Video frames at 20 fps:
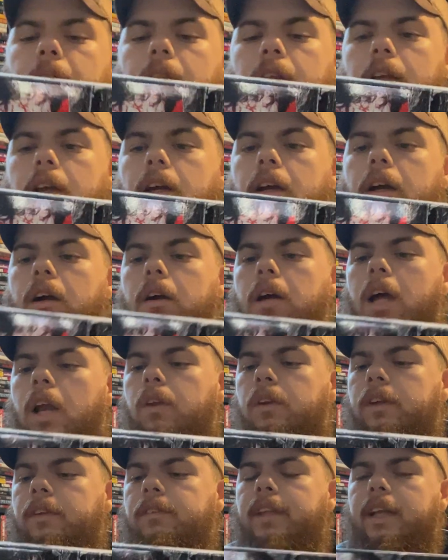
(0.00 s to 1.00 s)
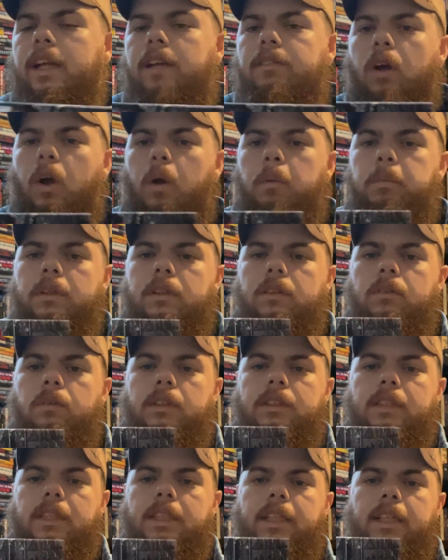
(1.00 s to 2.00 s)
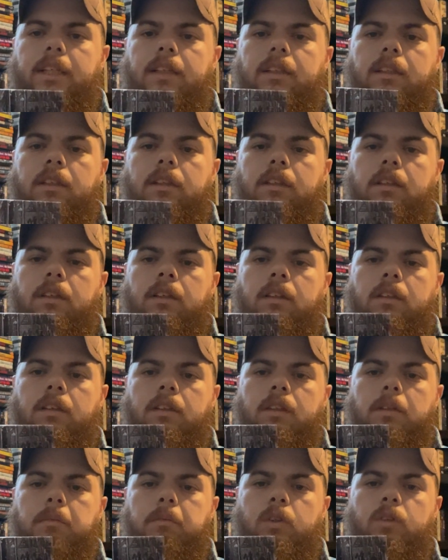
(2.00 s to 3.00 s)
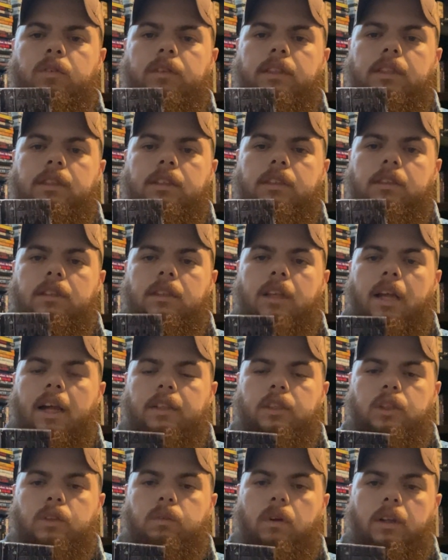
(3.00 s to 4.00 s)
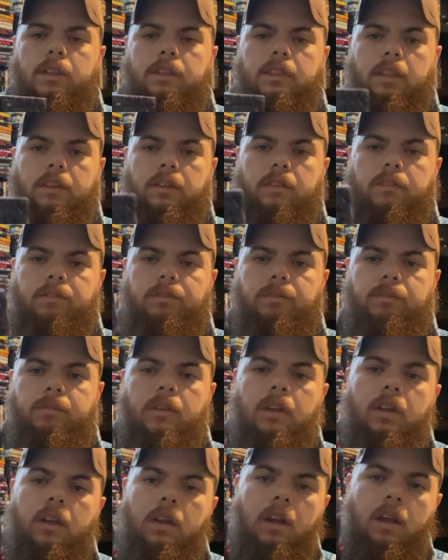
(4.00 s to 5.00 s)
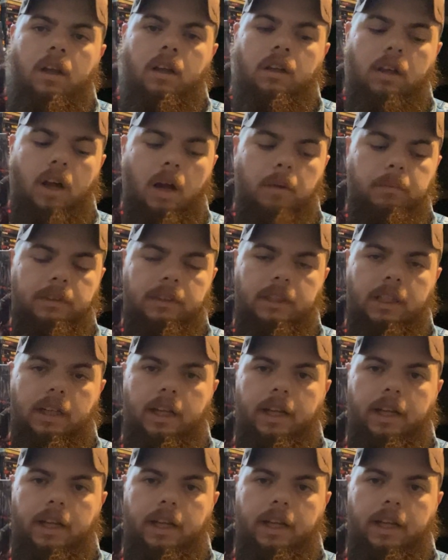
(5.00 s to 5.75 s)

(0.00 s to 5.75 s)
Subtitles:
I don't even think I've opened what's in here, the movies. I just watched the other copies that I